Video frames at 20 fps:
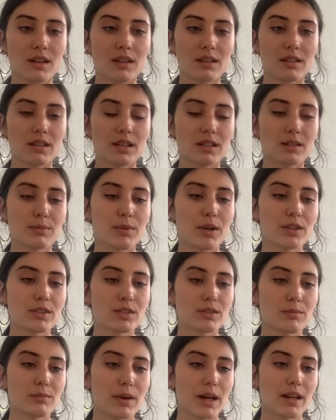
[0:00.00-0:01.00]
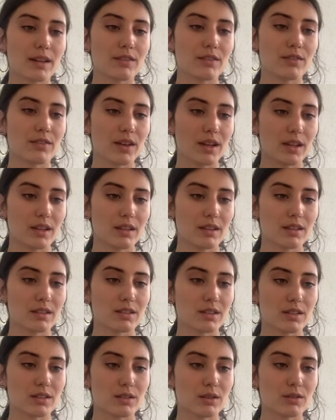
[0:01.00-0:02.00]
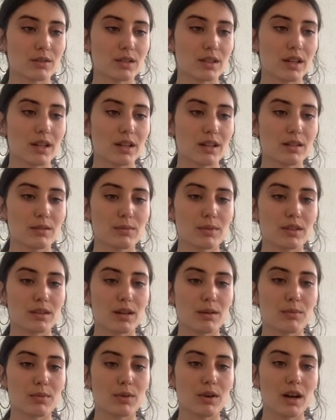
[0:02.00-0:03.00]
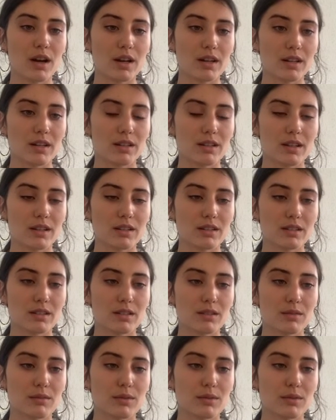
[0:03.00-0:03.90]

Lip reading: The expression bad faith is associated with double-heartedness,